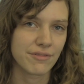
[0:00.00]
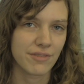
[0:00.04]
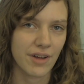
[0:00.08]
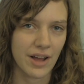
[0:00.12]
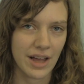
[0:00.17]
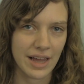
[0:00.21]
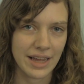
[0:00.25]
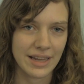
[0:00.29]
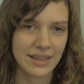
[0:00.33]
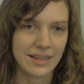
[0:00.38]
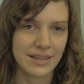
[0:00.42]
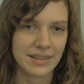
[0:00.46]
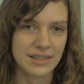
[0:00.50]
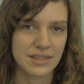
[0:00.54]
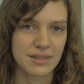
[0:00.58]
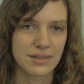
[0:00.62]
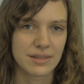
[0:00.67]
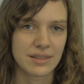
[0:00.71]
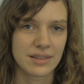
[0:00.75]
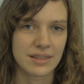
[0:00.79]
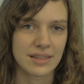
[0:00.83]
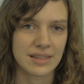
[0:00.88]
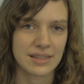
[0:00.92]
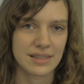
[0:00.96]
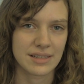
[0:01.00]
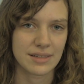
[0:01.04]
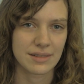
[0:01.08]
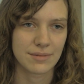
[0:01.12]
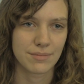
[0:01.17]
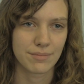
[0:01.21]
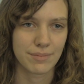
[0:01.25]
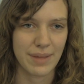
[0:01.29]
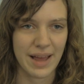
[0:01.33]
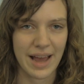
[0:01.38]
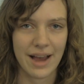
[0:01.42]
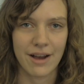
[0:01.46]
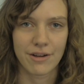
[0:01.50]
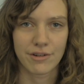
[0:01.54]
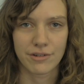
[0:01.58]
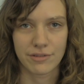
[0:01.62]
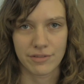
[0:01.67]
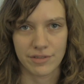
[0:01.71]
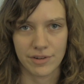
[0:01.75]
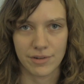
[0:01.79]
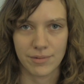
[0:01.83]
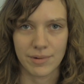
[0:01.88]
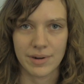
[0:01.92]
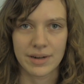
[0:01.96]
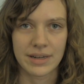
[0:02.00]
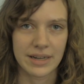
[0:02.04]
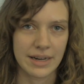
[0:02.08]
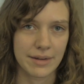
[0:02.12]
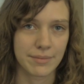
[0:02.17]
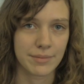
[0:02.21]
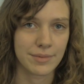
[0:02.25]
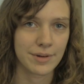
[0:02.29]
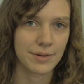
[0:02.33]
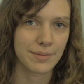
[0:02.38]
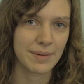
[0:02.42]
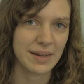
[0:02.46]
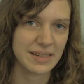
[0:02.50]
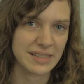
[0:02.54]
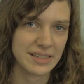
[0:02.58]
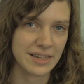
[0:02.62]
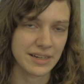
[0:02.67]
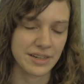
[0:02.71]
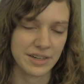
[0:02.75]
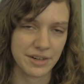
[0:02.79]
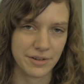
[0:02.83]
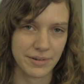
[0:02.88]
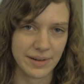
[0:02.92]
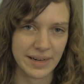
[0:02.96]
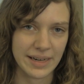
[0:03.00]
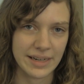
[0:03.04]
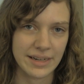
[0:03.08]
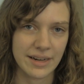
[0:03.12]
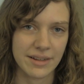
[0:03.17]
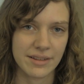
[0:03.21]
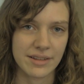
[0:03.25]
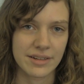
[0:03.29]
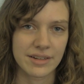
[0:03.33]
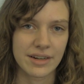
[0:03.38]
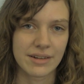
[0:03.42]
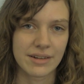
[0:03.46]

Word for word: find this bound for one number based on knowing another